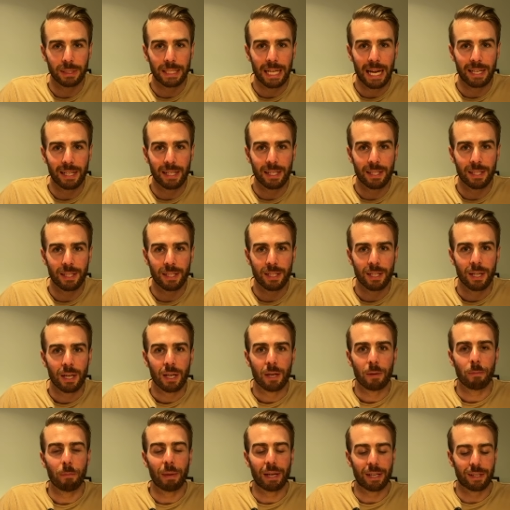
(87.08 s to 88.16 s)
tannins
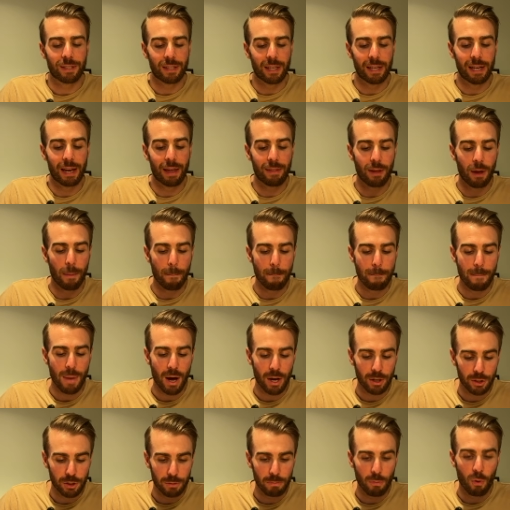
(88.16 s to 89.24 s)
makes the leather
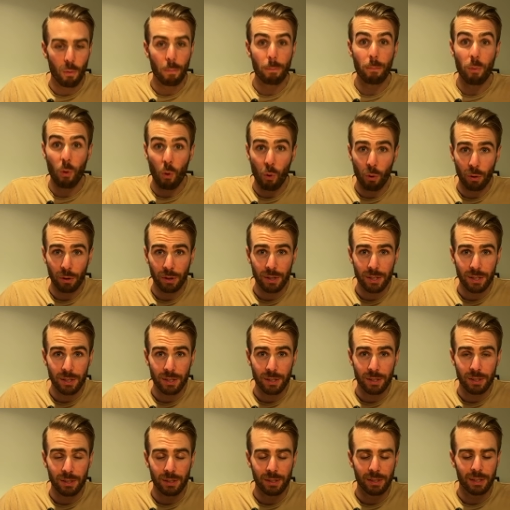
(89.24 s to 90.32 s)
much more
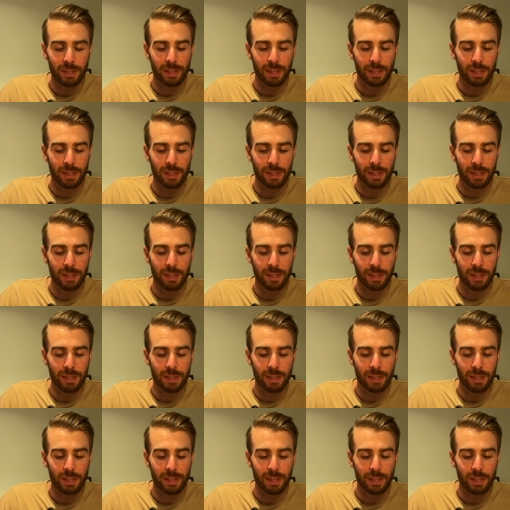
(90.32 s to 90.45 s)
porous,